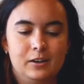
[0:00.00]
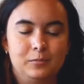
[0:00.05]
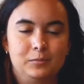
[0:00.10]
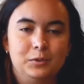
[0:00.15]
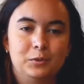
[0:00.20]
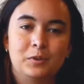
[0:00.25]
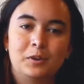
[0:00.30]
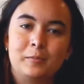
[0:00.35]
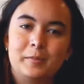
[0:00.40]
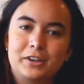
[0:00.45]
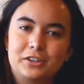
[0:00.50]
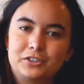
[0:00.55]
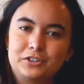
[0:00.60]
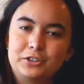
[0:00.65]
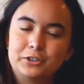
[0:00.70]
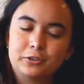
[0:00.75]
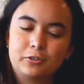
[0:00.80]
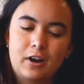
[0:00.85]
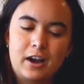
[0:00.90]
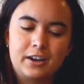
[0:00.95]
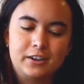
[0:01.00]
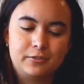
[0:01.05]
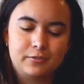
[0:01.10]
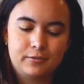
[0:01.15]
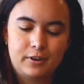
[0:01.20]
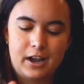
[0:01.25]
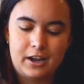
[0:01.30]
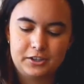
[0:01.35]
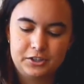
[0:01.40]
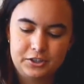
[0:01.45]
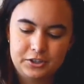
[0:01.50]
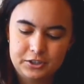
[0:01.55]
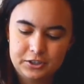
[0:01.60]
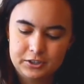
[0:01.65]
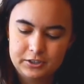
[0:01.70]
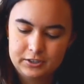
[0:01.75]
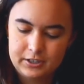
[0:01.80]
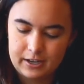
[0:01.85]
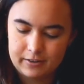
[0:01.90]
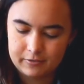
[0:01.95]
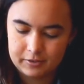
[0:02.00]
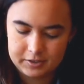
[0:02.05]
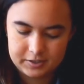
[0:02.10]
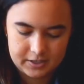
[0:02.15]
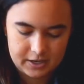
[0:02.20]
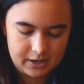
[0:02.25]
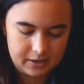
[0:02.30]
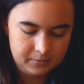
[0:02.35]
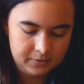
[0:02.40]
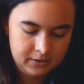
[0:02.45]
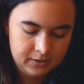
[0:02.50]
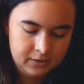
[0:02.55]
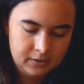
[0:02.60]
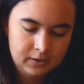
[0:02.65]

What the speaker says: You want to make sure you grind fresh every time.